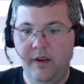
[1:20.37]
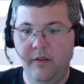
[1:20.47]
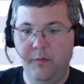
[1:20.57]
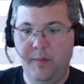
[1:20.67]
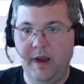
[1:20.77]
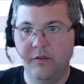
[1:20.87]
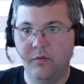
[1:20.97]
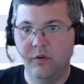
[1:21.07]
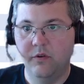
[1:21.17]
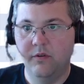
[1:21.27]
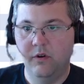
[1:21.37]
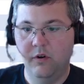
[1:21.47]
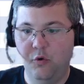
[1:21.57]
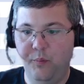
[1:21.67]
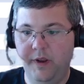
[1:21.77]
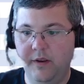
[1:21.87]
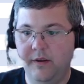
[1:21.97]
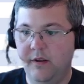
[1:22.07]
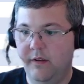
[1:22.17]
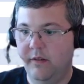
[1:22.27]
Now, the passwords are
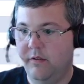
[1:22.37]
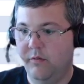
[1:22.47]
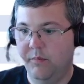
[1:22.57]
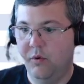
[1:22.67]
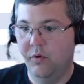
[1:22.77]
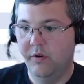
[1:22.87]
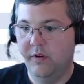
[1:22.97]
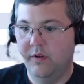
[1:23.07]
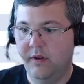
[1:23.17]
omitted in this report.